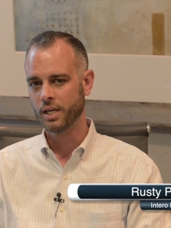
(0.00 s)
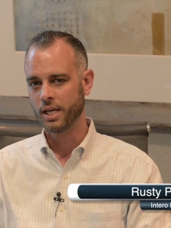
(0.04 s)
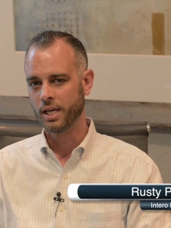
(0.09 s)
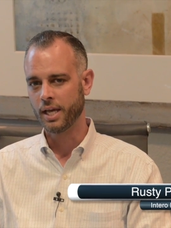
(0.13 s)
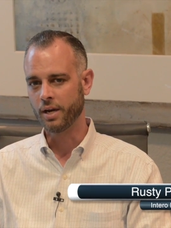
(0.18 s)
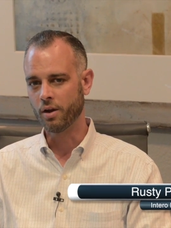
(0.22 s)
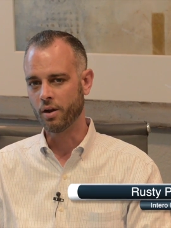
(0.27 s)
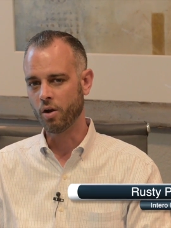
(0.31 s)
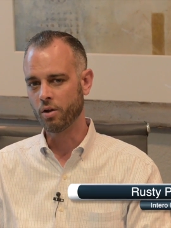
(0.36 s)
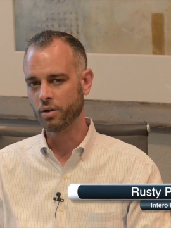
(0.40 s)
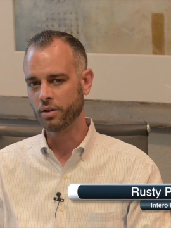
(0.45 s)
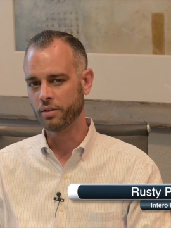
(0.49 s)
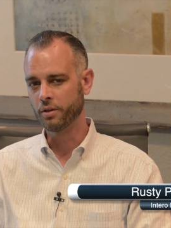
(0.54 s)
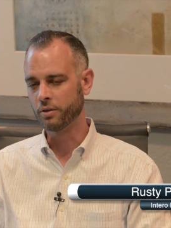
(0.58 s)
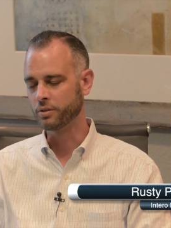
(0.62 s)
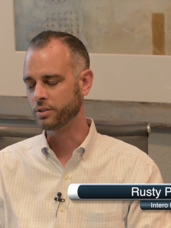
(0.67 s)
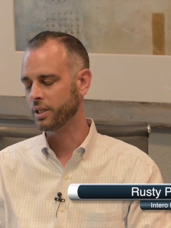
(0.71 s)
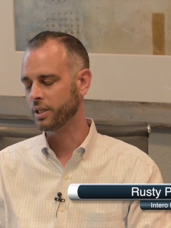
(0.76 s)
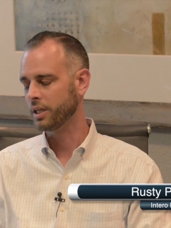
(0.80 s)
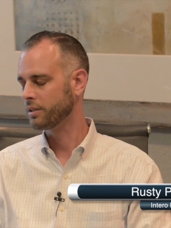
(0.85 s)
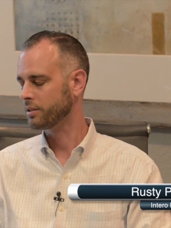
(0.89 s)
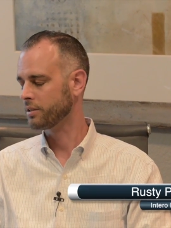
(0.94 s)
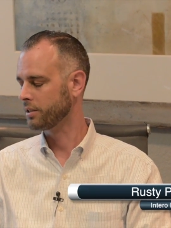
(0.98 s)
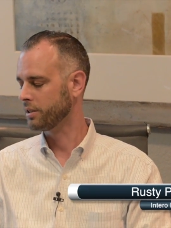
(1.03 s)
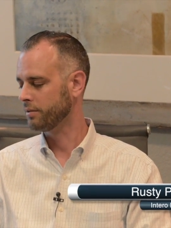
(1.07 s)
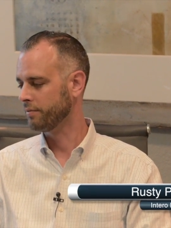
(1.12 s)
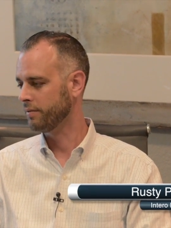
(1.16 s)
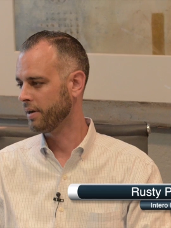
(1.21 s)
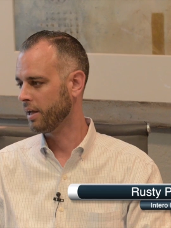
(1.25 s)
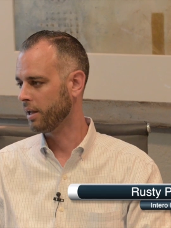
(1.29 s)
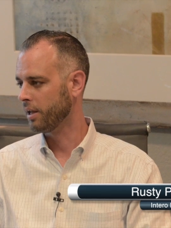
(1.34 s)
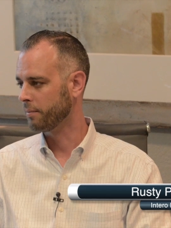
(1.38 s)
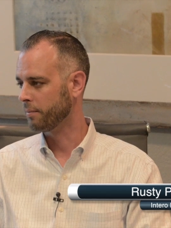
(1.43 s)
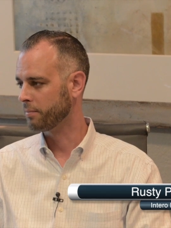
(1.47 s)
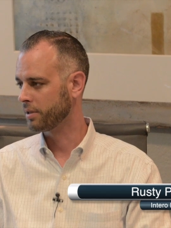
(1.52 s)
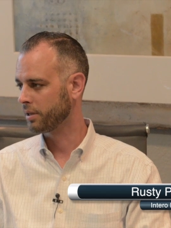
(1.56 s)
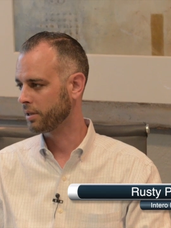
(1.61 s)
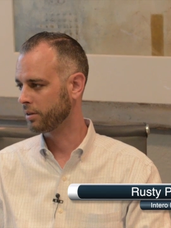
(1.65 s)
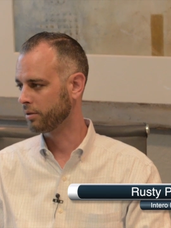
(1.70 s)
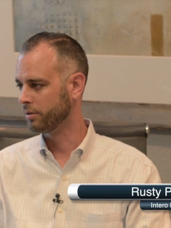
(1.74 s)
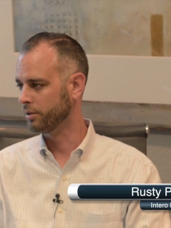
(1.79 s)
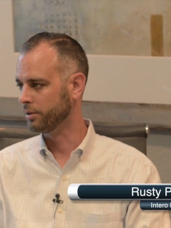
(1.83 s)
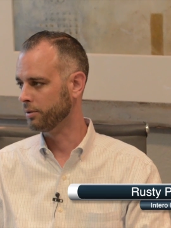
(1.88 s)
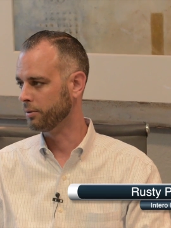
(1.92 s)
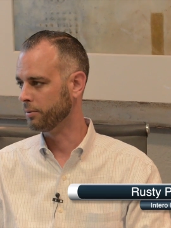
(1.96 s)
and all of those things are developed
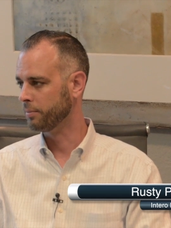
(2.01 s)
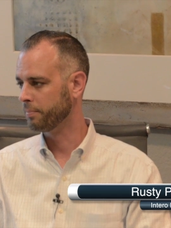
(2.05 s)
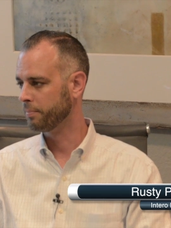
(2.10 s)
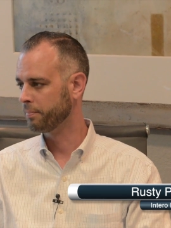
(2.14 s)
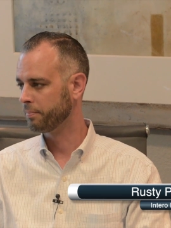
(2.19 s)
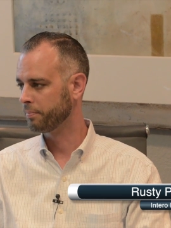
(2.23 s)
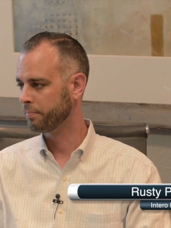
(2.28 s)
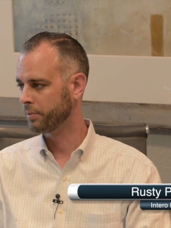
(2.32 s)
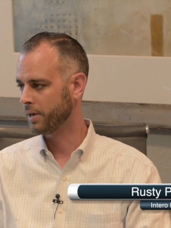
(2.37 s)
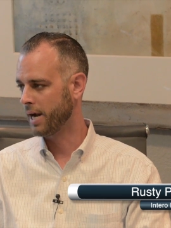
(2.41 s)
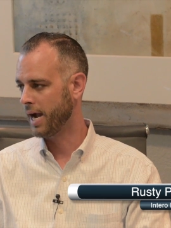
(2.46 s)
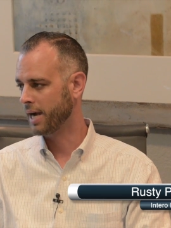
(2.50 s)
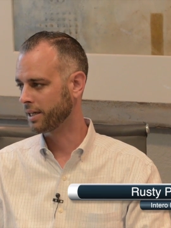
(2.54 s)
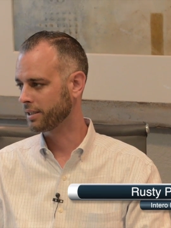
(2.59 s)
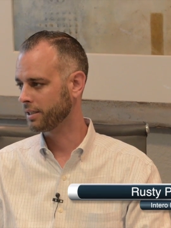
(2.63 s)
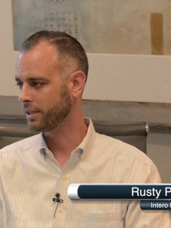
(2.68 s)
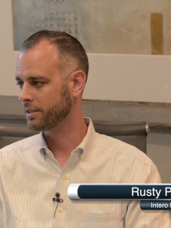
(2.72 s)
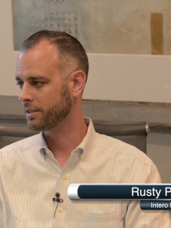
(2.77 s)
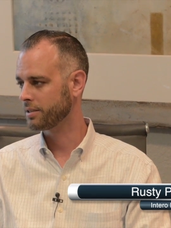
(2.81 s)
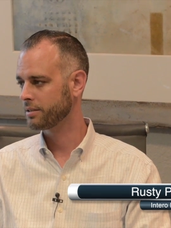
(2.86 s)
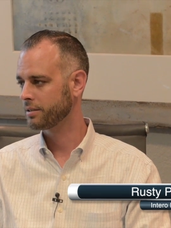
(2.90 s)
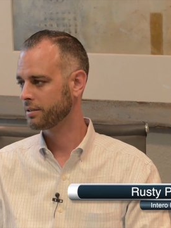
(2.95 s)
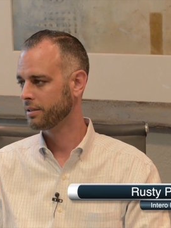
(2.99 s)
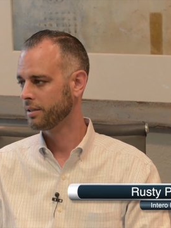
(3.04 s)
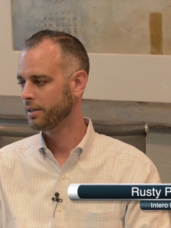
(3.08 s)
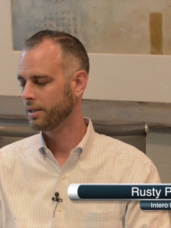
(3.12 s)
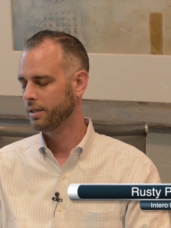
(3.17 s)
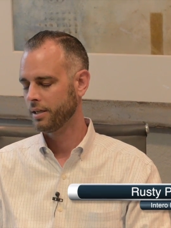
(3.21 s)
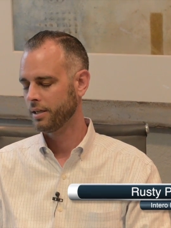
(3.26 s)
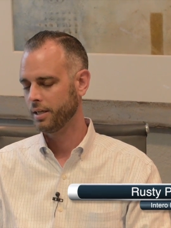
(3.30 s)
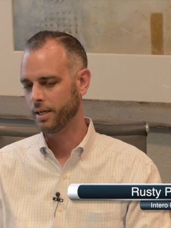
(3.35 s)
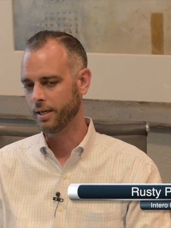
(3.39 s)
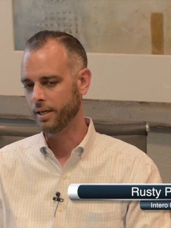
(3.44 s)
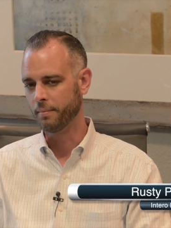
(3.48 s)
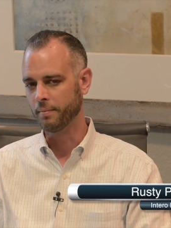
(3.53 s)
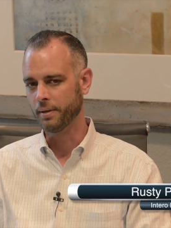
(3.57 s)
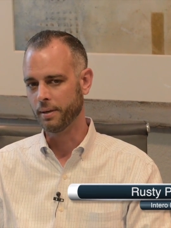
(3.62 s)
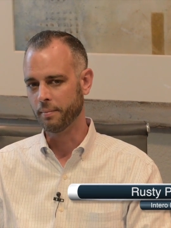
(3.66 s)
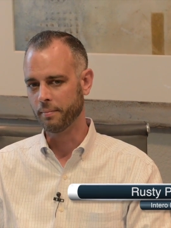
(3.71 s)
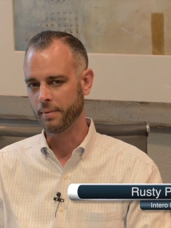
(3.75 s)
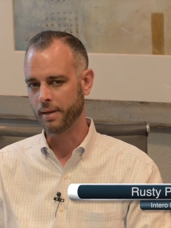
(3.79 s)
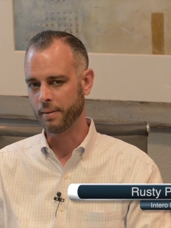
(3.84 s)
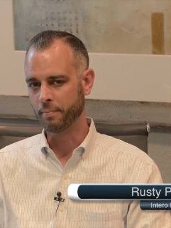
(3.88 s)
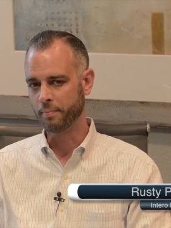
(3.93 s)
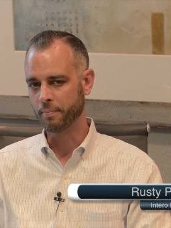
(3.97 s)
through practice,
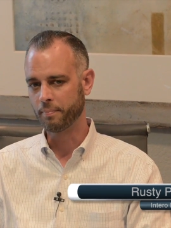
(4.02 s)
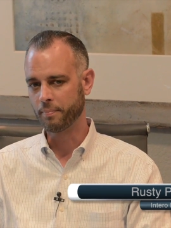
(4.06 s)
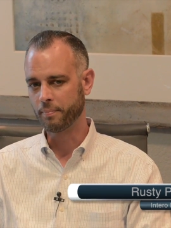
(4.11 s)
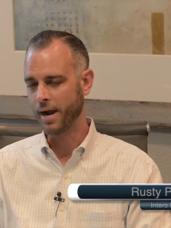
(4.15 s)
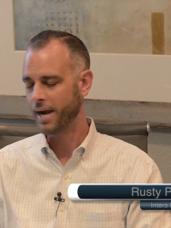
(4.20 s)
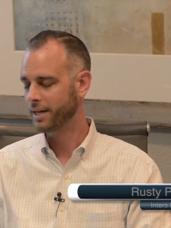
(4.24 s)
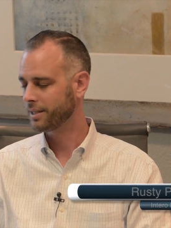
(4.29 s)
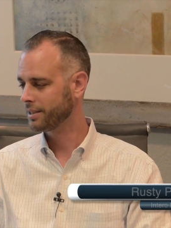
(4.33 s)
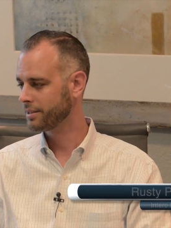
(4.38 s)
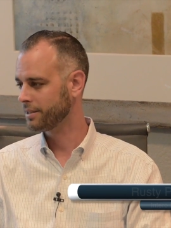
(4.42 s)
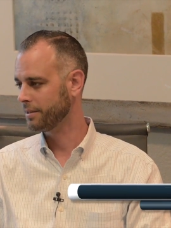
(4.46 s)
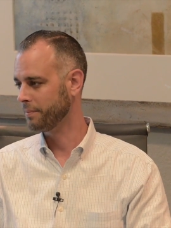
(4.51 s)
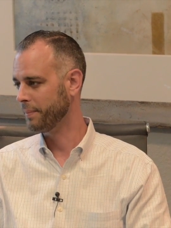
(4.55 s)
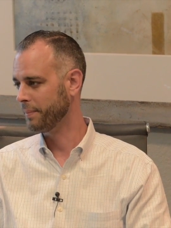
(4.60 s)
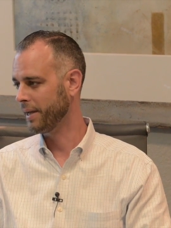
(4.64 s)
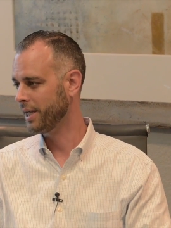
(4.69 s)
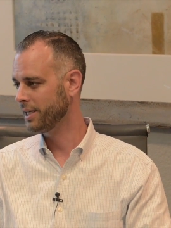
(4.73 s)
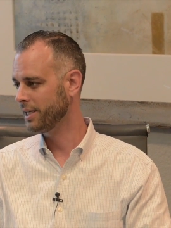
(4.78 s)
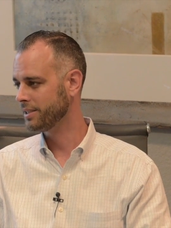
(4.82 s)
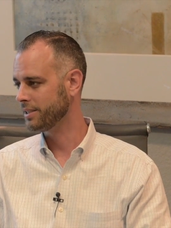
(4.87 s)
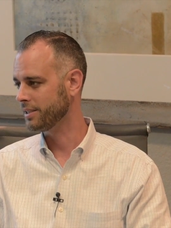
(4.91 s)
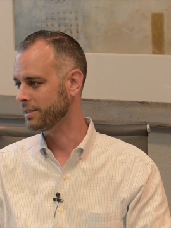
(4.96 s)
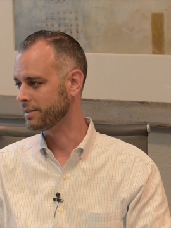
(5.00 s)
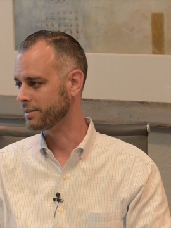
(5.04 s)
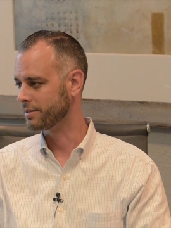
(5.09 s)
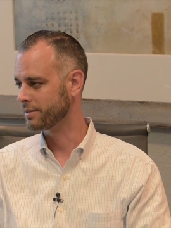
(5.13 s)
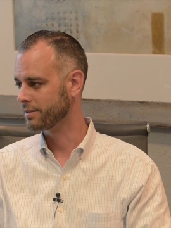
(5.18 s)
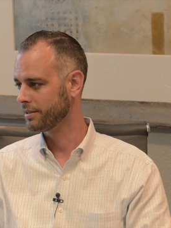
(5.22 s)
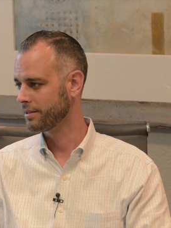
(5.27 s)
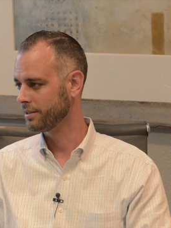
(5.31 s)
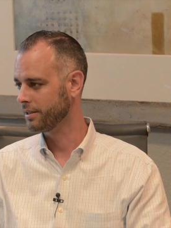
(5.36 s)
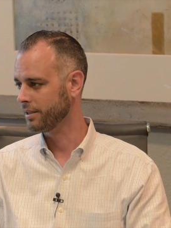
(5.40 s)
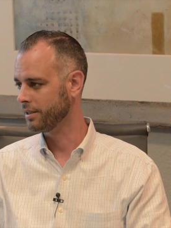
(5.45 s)
practice and patience.